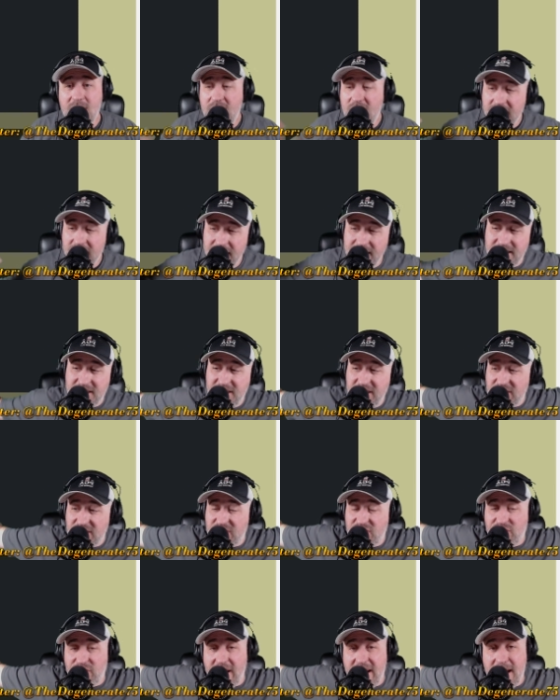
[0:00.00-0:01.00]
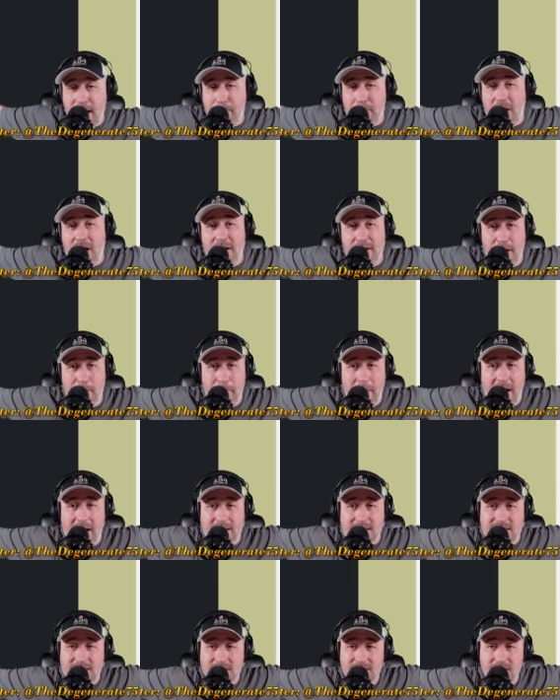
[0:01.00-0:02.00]
This is just straight up
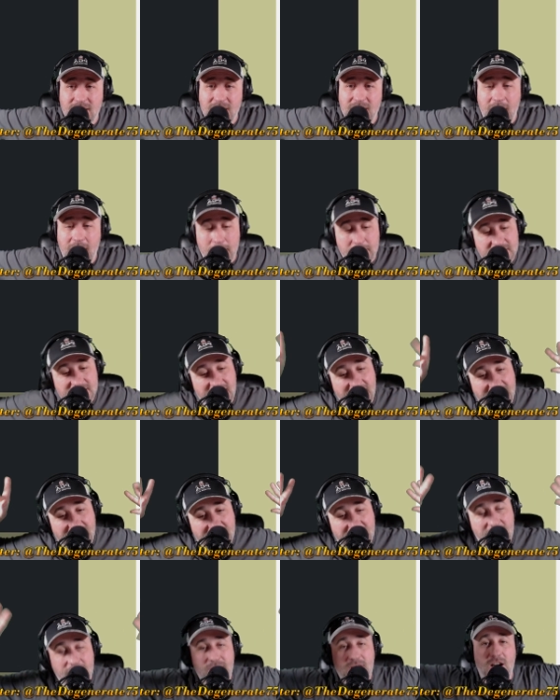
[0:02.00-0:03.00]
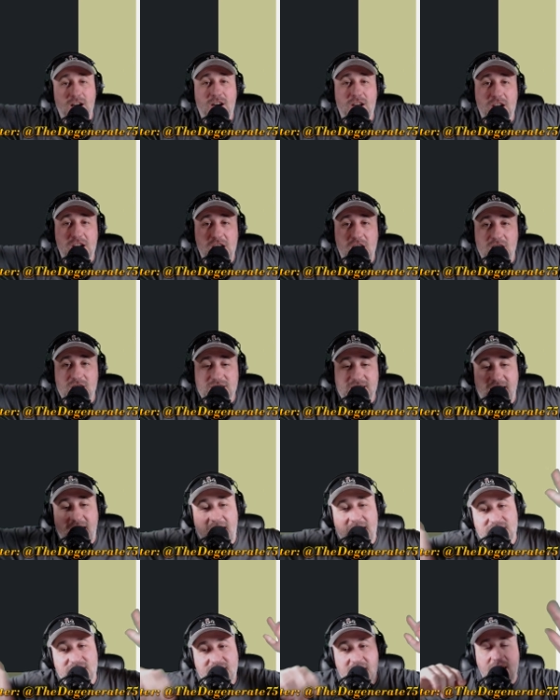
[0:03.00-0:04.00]
$100. I'm just going to give you $100
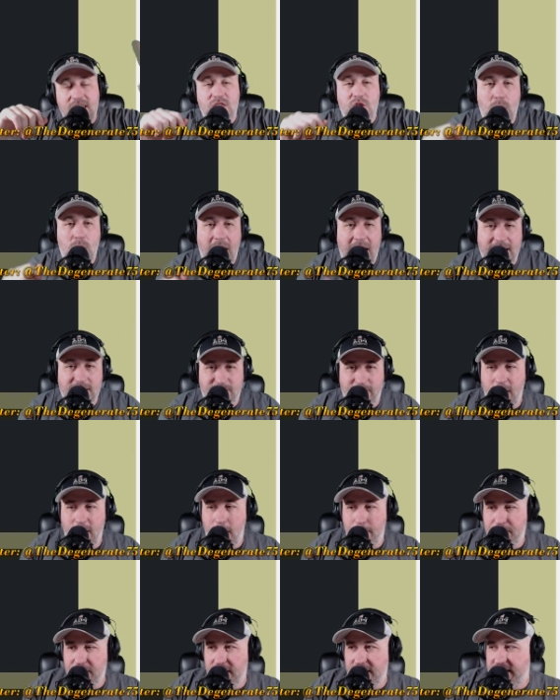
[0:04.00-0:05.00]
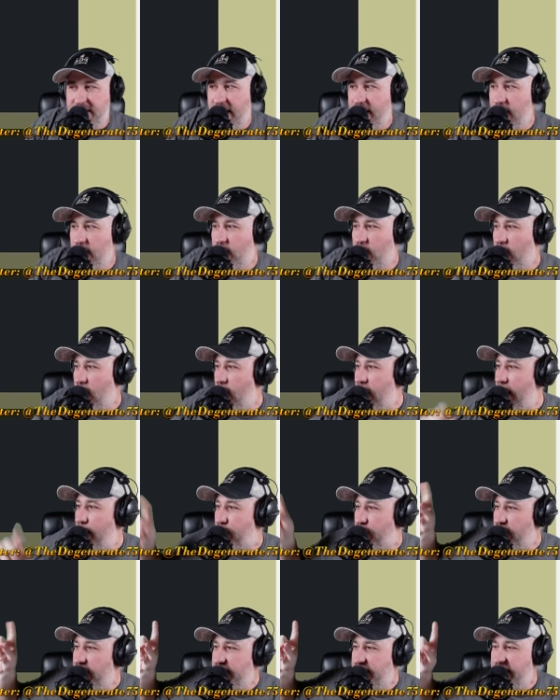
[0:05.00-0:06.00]
cash. Thank you guys for helping the channel grow. I
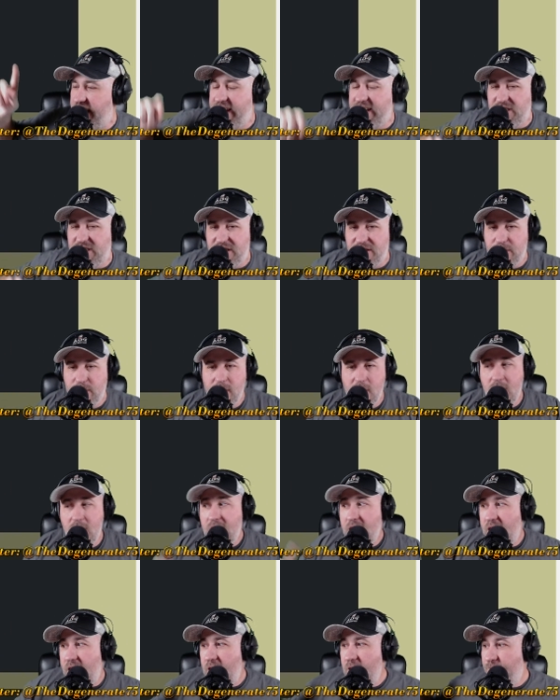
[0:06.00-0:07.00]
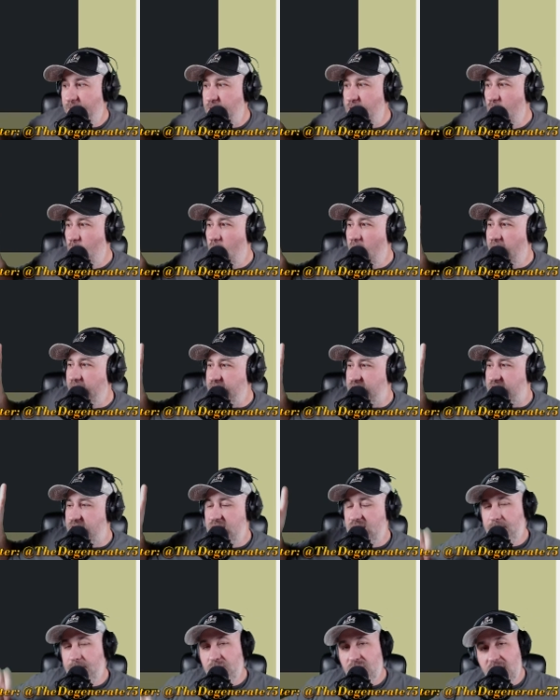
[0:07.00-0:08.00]
appreciate you. If you want,
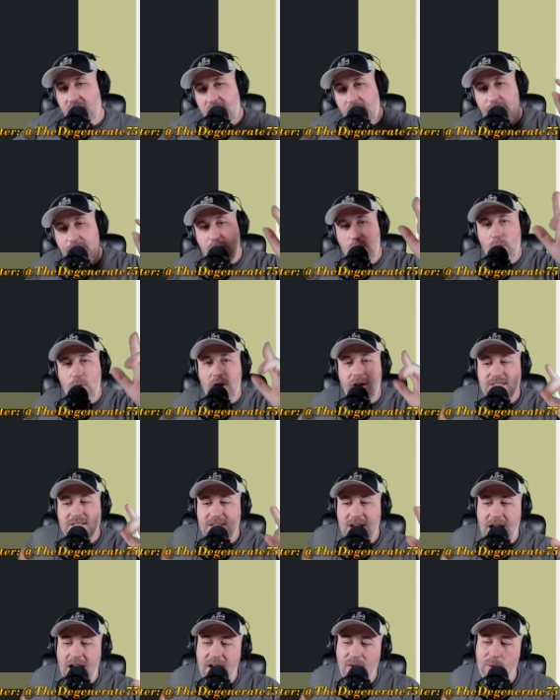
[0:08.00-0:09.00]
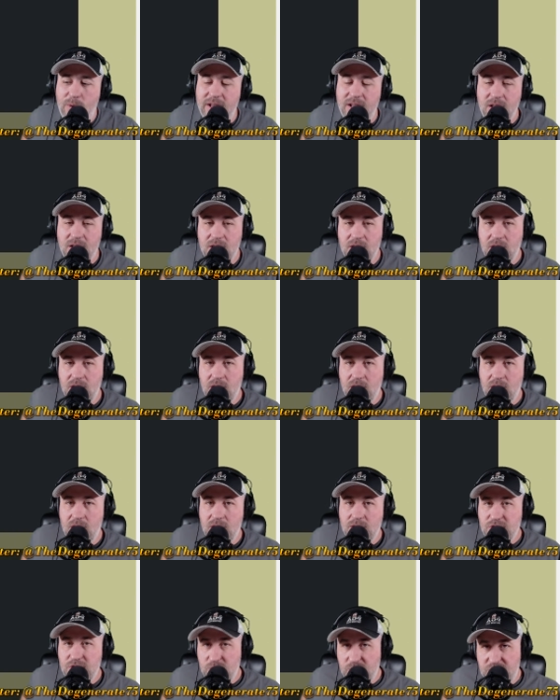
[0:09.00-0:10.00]
I will
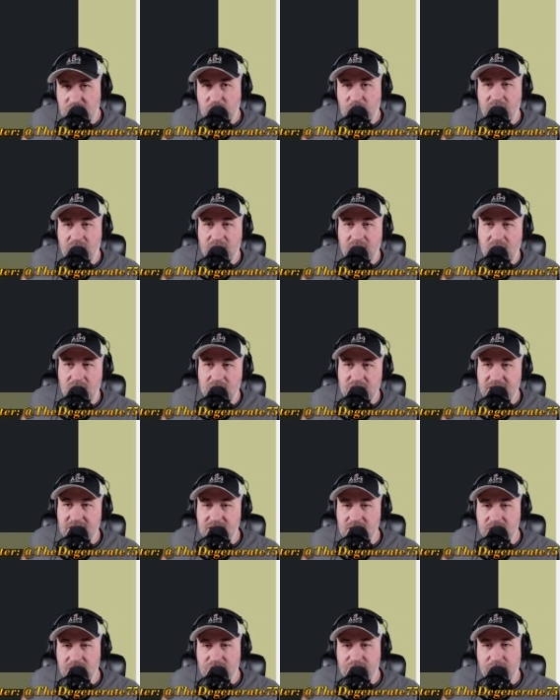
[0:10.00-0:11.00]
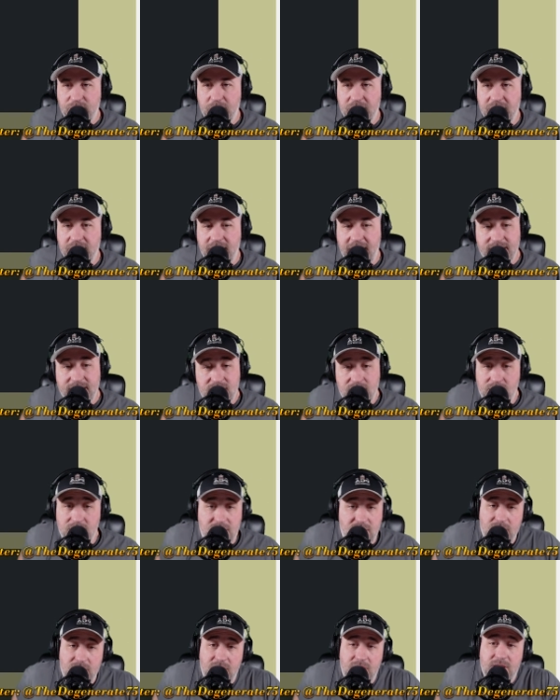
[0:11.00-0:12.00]
do a $200 single entry with you, right?
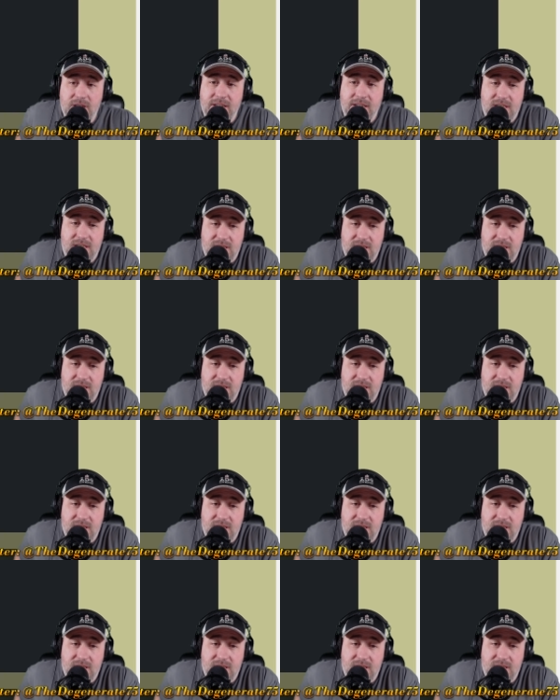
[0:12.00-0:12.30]
So literally